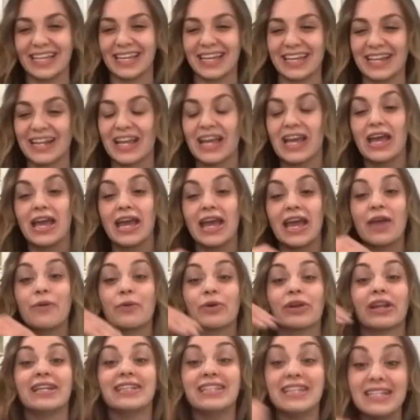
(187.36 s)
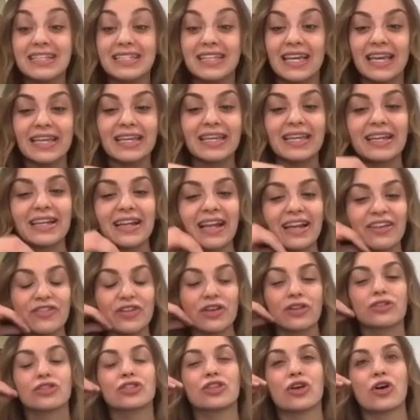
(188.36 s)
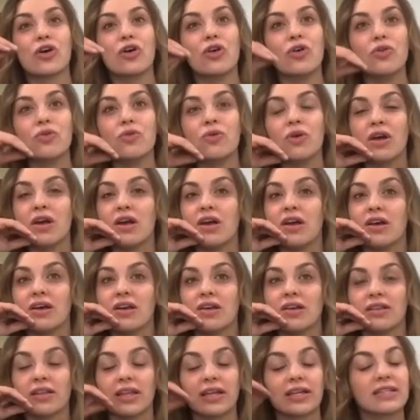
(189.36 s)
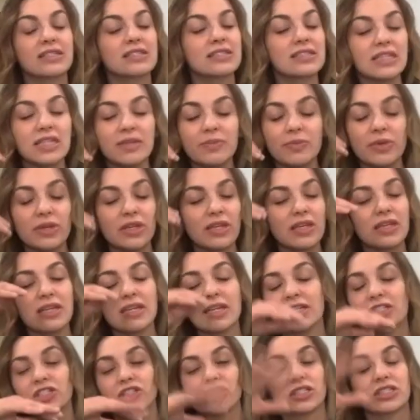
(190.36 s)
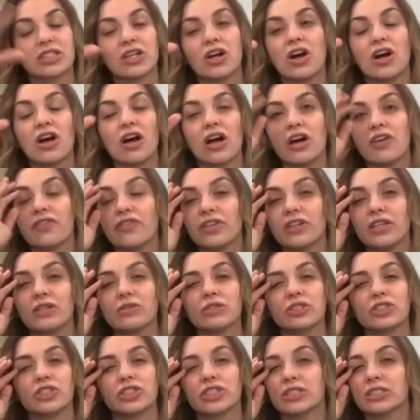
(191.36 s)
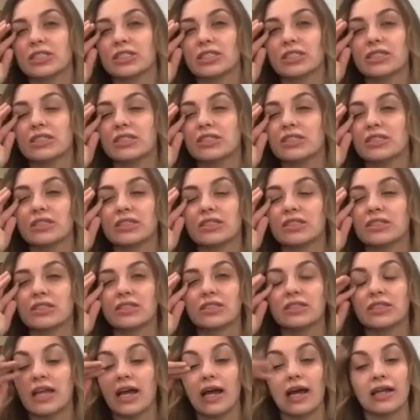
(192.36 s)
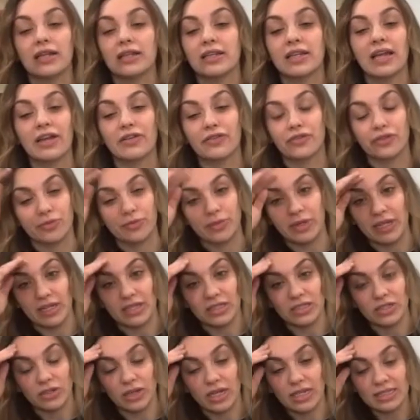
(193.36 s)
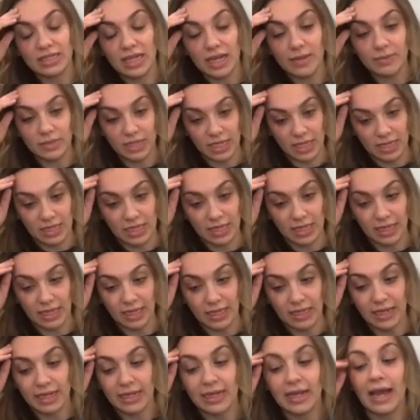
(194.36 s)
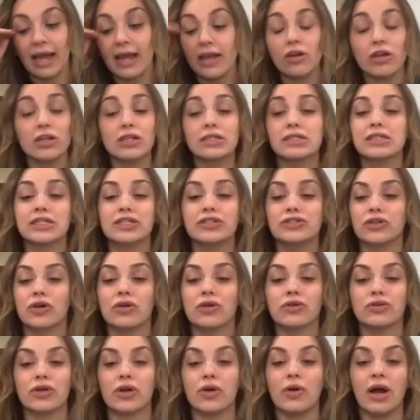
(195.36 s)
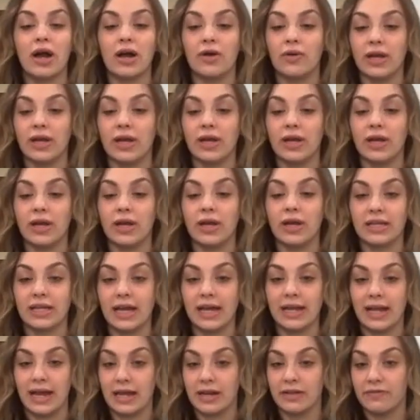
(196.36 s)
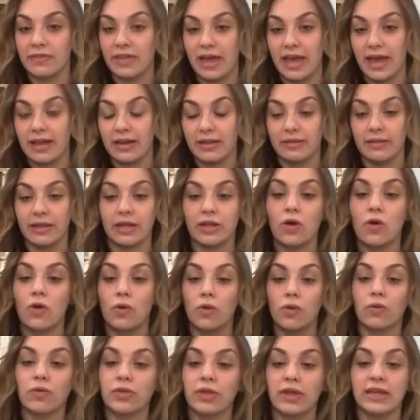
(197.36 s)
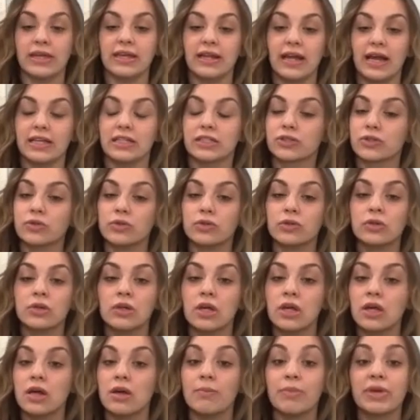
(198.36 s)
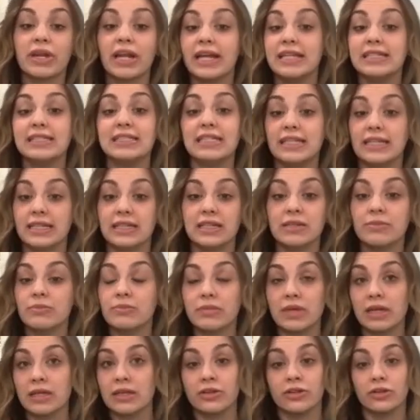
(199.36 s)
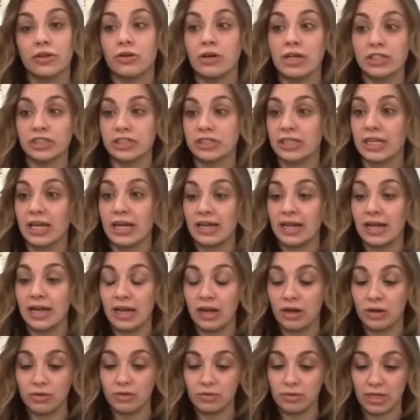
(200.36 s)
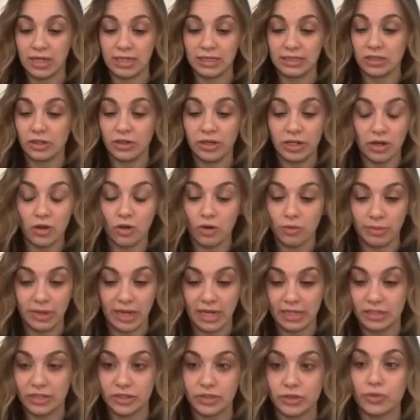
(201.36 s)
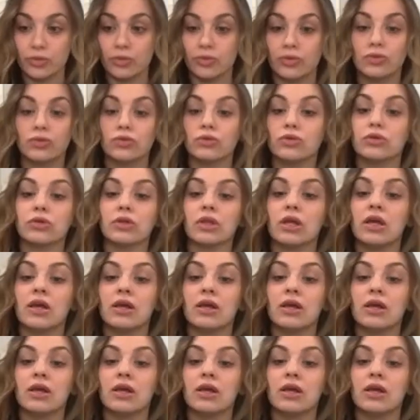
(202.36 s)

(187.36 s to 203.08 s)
it. And when I did take it, I felt so like sleepy and just off, and it was just not for me. So I stopped taking it. And I honestly don't know how I got out of that like whole thing in high school, but I did. And, you know, I just got out. I started going back to school.